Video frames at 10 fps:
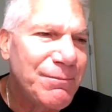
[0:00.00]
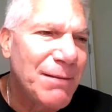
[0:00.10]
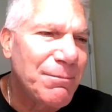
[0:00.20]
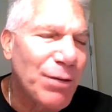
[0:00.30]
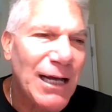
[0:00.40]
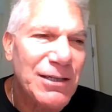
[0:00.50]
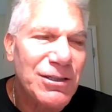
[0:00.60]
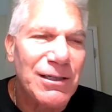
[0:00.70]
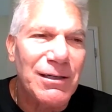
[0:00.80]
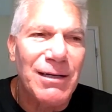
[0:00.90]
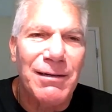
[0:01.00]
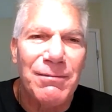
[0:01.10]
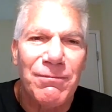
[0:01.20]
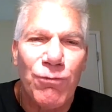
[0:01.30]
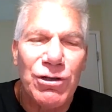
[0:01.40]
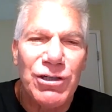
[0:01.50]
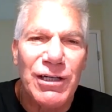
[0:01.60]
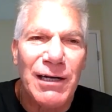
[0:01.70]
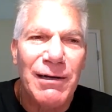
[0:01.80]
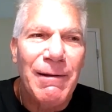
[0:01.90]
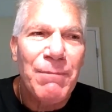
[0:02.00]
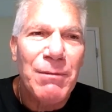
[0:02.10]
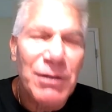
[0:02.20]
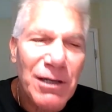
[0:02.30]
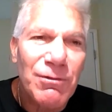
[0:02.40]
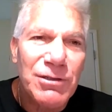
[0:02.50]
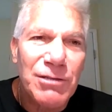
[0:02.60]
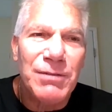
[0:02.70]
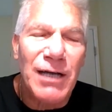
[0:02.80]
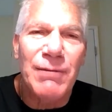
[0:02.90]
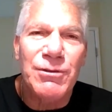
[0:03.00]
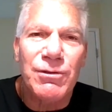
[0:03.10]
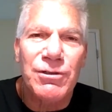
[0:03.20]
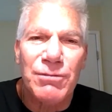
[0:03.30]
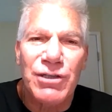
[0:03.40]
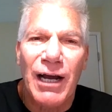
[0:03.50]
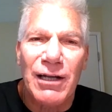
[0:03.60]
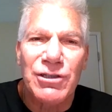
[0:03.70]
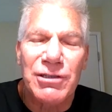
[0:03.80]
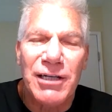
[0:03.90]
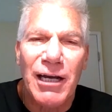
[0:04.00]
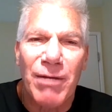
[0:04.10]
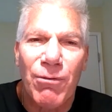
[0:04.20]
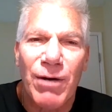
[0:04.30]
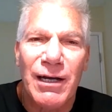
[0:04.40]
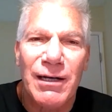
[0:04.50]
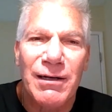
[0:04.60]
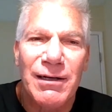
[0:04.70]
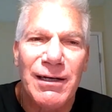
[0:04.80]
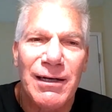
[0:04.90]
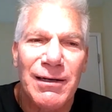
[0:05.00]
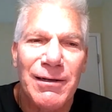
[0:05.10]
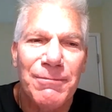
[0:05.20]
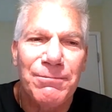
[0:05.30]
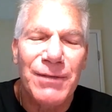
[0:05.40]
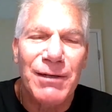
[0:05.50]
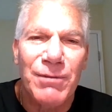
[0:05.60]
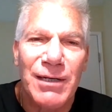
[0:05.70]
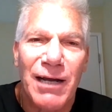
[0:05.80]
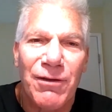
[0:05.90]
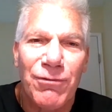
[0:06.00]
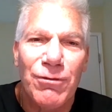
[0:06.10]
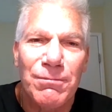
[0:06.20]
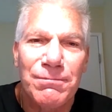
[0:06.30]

blessed and fortunate, but there were some times where some challenges came my way, and we got through them.